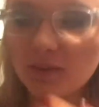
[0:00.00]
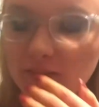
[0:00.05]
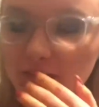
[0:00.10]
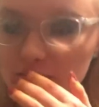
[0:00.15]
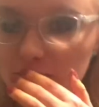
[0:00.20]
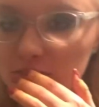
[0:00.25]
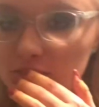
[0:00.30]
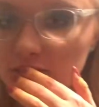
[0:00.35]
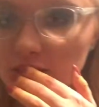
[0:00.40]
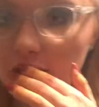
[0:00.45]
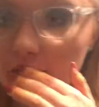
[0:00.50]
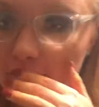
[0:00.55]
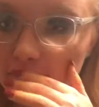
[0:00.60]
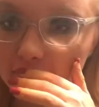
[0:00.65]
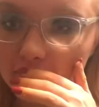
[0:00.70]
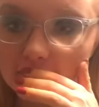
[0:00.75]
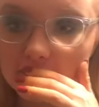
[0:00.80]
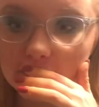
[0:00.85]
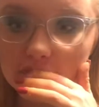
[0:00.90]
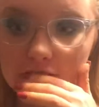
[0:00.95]
This was a lot of
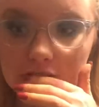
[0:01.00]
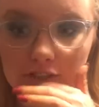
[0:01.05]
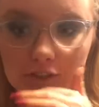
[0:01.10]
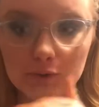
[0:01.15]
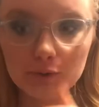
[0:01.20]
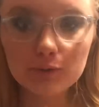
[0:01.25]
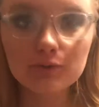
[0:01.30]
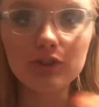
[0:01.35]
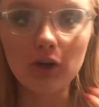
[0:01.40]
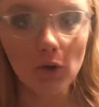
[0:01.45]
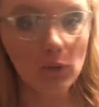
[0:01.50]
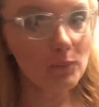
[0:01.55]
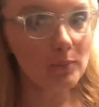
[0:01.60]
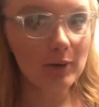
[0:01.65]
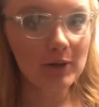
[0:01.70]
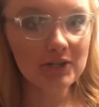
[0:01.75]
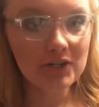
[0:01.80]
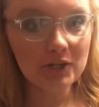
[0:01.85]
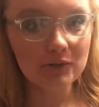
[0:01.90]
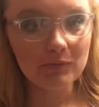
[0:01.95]
fun to do. Don't
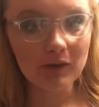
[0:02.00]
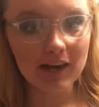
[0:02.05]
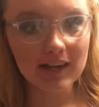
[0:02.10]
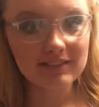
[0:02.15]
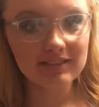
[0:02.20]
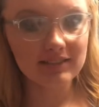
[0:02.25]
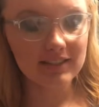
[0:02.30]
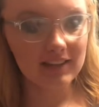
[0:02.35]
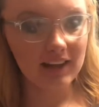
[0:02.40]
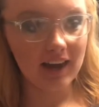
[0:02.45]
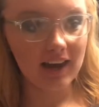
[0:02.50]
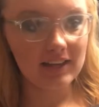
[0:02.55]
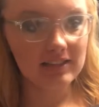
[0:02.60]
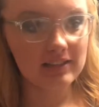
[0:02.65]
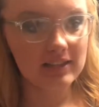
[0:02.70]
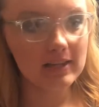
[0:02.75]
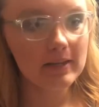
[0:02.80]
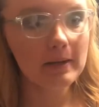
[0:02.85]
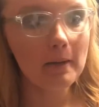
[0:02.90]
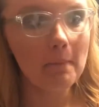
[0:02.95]
burn your rice like I
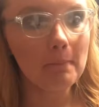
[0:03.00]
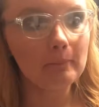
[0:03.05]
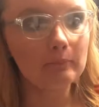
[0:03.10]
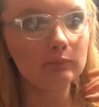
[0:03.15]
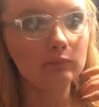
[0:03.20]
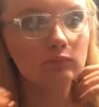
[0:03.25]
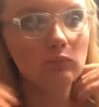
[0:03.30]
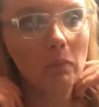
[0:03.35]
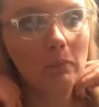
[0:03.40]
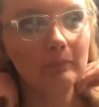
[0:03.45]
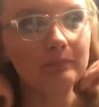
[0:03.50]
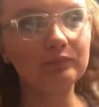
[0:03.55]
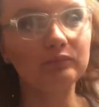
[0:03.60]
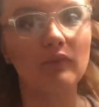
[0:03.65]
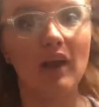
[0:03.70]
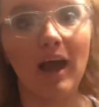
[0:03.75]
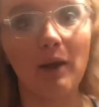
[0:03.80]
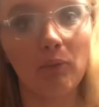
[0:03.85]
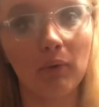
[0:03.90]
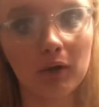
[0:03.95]
did.
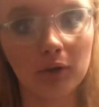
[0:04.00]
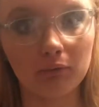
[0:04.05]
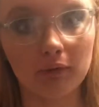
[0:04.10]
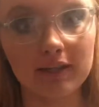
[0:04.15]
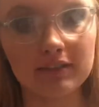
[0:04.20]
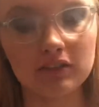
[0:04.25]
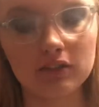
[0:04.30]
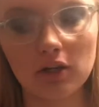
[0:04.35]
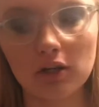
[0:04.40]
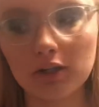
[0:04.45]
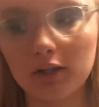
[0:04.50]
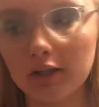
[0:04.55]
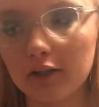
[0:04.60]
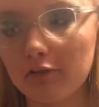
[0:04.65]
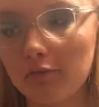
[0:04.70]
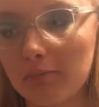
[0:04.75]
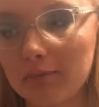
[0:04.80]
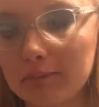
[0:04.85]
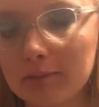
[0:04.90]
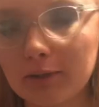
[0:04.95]
I want a rice
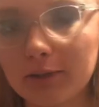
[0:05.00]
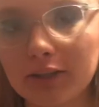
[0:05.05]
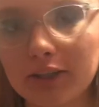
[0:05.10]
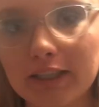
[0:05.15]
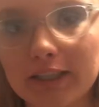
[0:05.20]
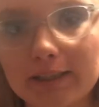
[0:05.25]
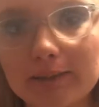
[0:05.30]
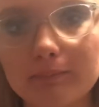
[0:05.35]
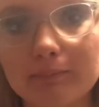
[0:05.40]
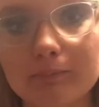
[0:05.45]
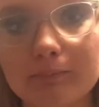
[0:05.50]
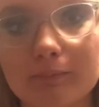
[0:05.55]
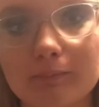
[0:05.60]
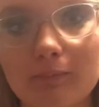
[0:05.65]
cooker for my birthday.